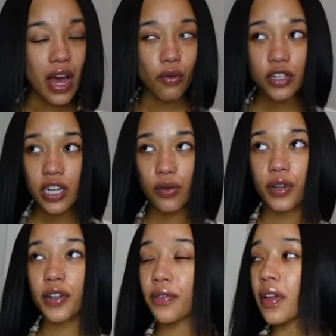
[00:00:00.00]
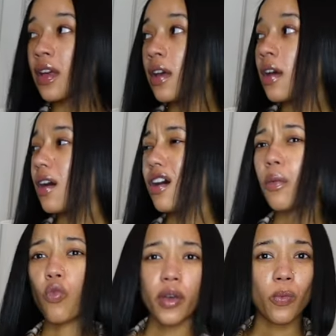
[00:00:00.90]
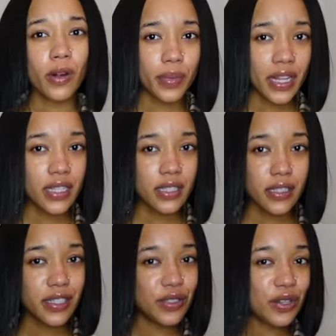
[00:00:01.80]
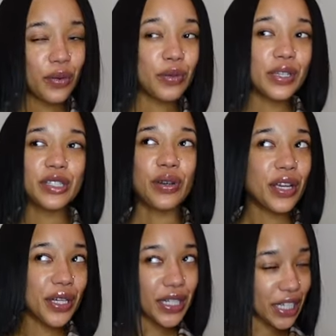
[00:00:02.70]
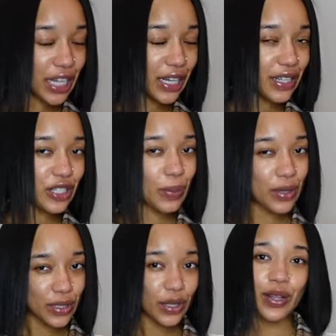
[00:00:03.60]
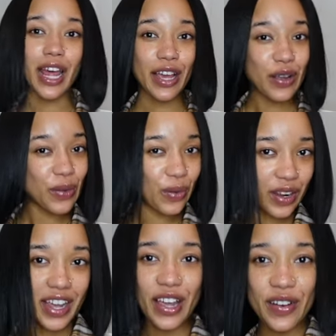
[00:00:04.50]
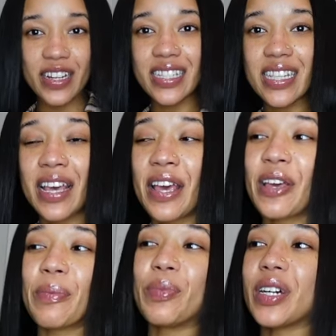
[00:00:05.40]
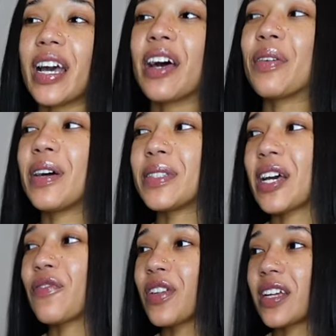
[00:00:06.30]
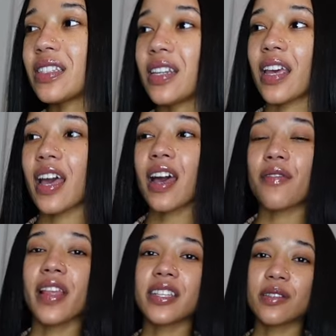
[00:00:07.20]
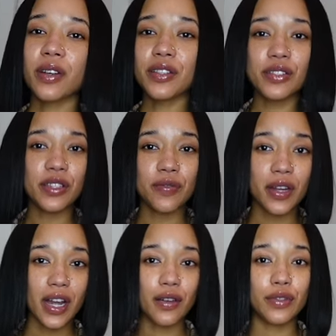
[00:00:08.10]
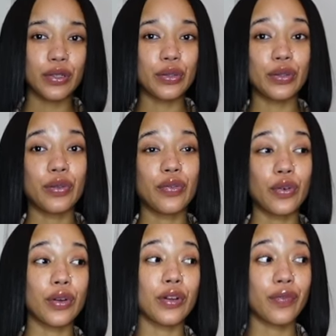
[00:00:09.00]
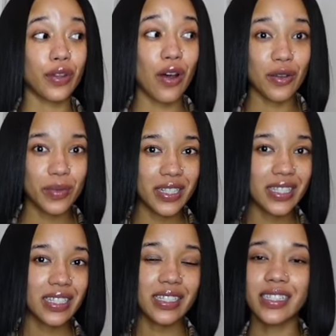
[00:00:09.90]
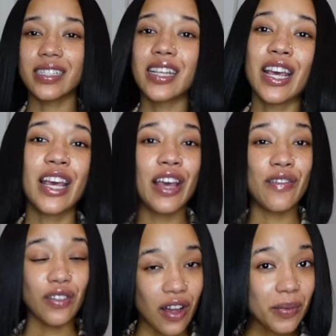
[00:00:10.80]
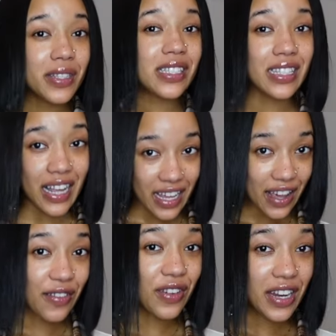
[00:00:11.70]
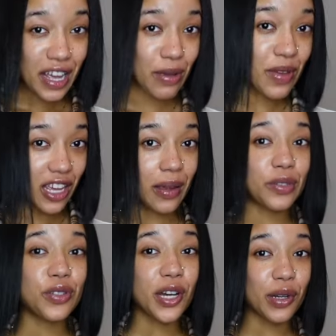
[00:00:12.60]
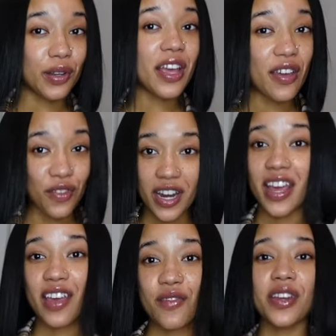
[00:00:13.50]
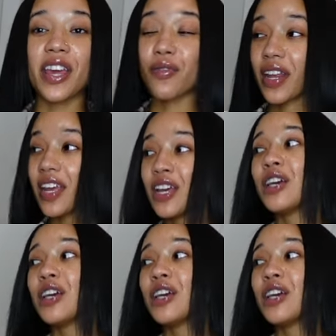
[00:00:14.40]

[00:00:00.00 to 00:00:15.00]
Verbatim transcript: I wish I would have um, went more places, because you know when you get your hair done, you're supposed to go like run errands, but I don't have time for that today. I have like some other stuff that I have to do for Vlogmas, because Vlogmas is like every day, babe. You gotta, every day, every day, every day.